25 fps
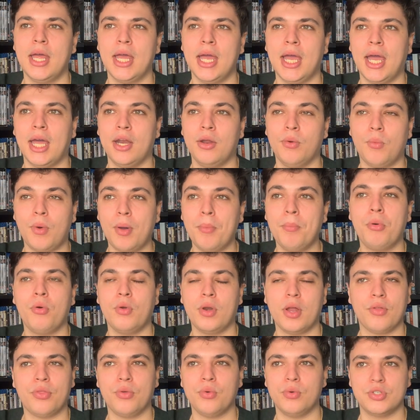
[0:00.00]
And at one
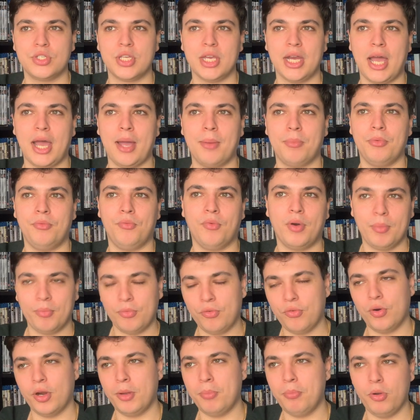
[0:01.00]
point I thought it was going to happen, right
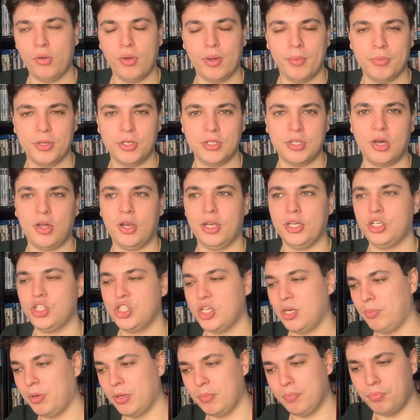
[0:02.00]
before they blew up the Dalek
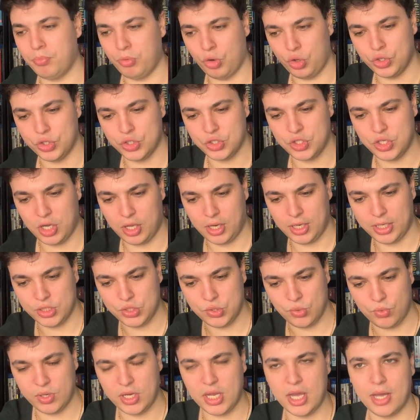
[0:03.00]
ship, a bronze Dalek
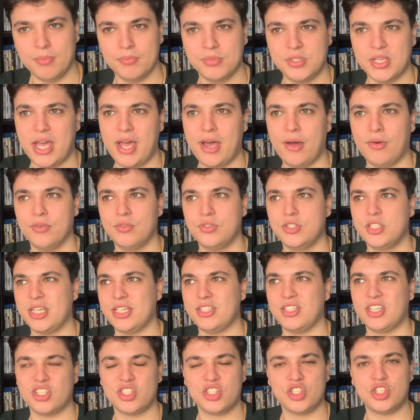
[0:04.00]
sort of comes out,
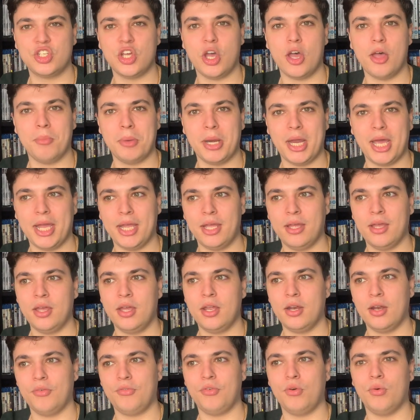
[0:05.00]
says exterminate.
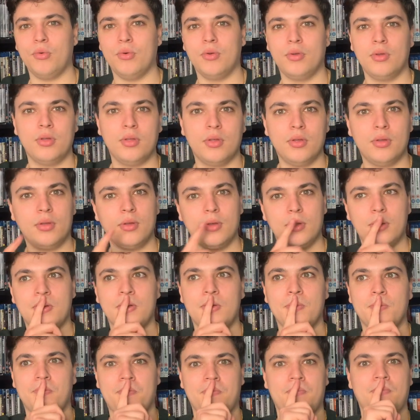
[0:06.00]
I thought,
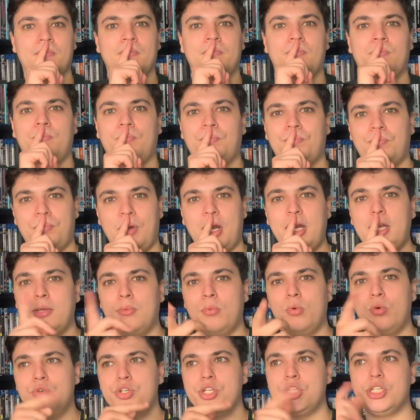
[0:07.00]
Bradley
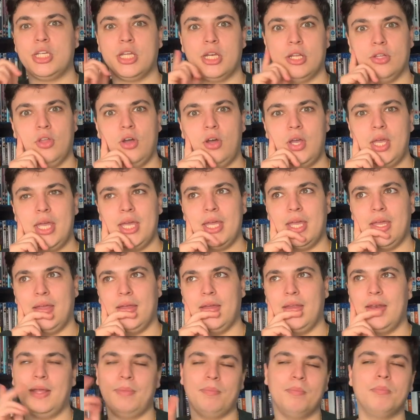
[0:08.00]
Walsh is going to die here.
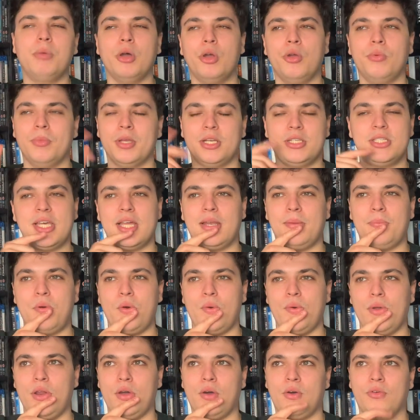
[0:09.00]
And then, boom, they
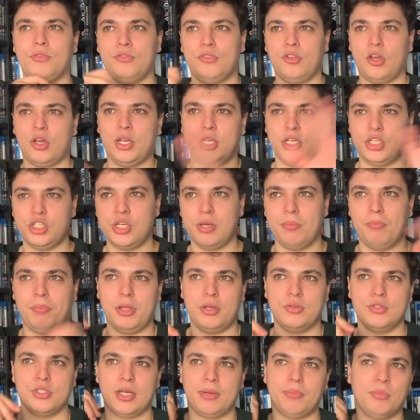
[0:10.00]
teleported off. Dalek ship
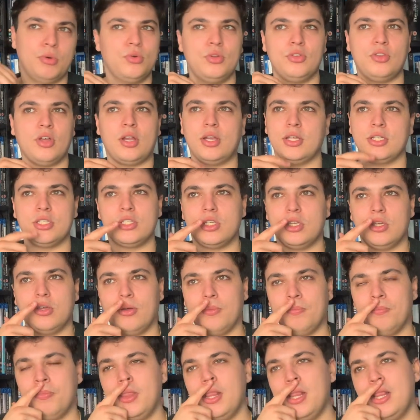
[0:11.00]
blows up. All the Daleks are gone.